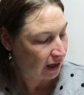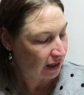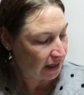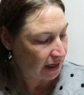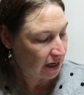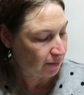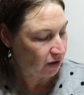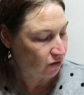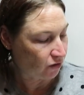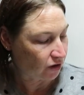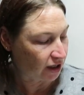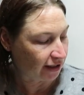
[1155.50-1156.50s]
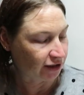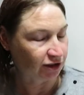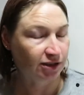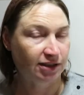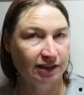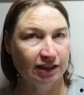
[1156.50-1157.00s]
Clean up and organise
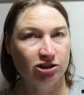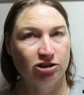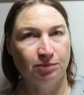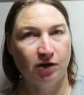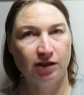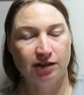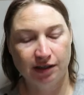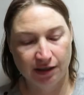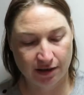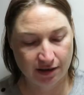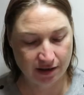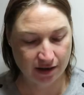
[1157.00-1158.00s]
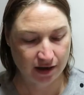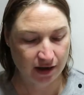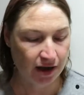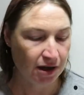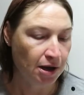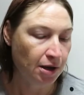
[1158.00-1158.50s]
your stitch spot.
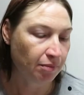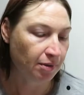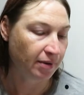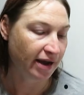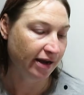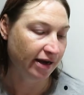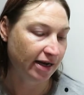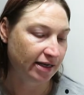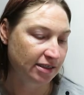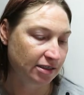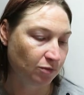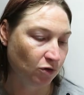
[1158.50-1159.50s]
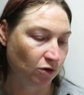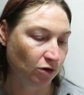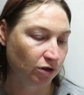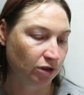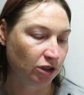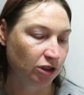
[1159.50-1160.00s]
Prepare a
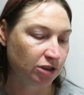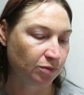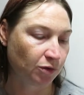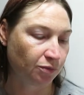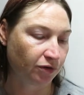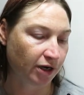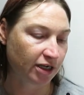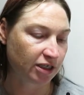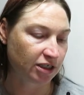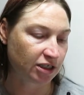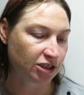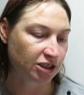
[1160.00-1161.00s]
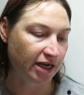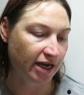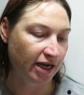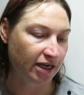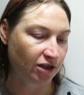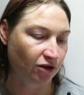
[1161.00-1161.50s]
new small project to
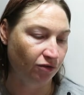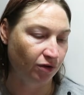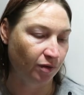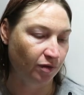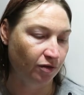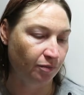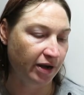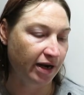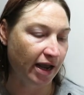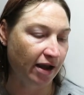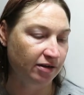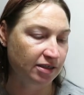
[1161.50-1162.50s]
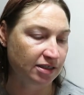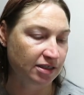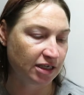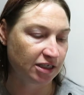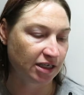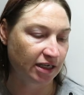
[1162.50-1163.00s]
share in the group. Spend hours
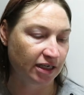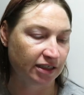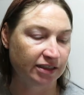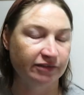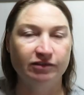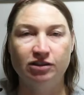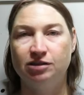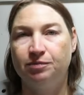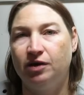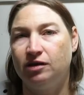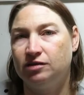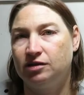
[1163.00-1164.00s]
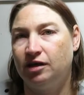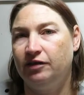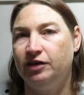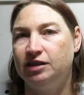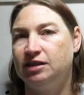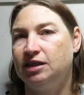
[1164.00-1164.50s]
stitching in a different spot. So
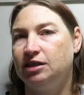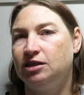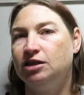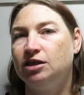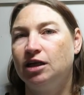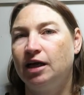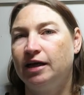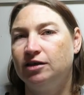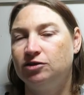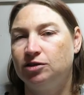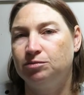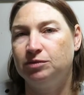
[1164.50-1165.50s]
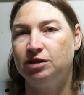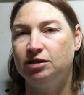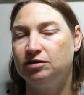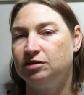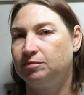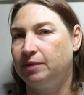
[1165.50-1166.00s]
you stitch in your lounge room,
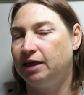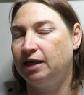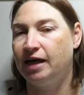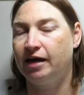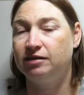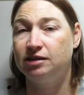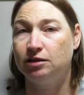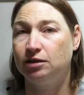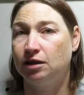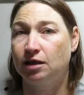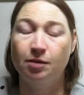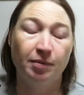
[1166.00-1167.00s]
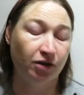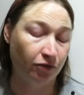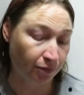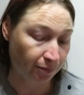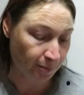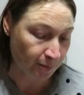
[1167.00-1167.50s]
you spend an hour stitching in your
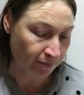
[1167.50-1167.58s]
bedroom.